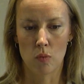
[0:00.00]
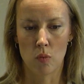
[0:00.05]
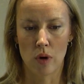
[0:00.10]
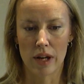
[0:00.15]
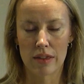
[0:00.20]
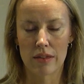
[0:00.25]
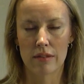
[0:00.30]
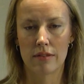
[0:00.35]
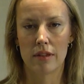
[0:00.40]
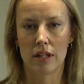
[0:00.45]

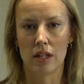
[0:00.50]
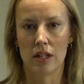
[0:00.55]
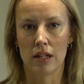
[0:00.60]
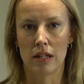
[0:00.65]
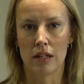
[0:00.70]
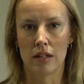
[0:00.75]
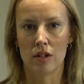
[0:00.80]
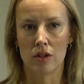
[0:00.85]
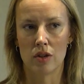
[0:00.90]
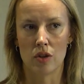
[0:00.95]
with
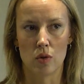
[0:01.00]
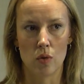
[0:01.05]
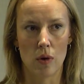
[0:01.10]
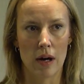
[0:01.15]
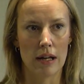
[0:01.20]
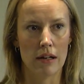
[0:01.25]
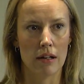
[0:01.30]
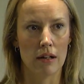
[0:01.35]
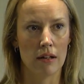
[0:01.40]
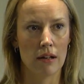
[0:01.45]
the
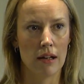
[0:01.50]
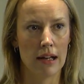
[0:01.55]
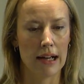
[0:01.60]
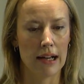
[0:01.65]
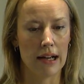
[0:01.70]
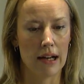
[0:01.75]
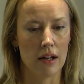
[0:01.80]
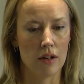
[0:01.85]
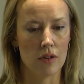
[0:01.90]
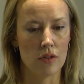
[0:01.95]
UN
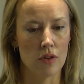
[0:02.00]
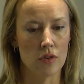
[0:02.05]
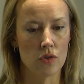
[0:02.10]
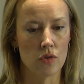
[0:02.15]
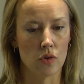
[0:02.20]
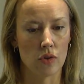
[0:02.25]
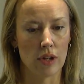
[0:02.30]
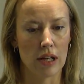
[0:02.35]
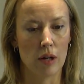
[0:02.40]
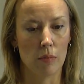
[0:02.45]

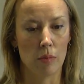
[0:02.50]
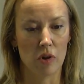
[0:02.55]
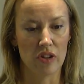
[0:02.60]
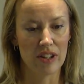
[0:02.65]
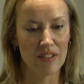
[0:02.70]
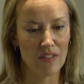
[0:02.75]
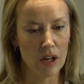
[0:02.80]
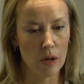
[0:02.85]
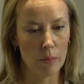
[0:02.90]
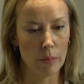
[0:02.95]
Sustainable
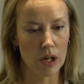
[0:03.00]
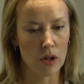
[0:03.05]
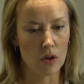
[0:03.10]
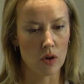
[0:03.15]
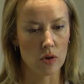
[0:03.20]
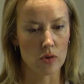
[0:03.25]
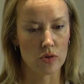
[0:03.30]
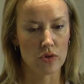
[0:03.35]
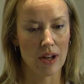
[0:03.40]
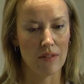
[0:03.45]
Development
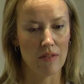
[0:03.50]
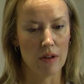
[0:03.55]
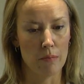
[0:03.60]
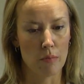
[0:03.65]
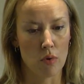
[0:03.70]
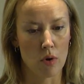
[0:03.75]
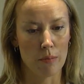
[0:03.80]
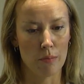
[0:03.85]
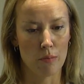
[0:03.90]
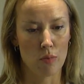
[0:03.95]
Goals having
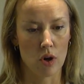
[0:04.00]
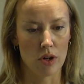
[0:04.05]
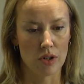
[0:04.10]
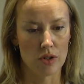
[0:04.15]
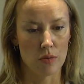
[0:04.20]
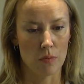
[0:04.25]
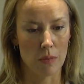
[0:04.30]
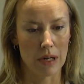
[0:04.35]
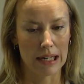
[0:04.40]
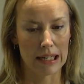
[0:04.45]
been
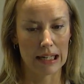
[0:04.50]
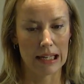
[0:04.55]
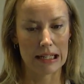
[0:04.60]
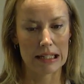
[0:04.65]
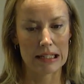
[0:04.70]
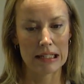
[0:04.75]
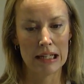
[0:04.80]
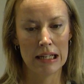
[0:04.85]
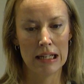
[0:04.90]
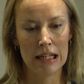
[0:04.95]
brought to
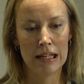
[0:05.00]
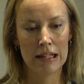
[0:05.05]
market,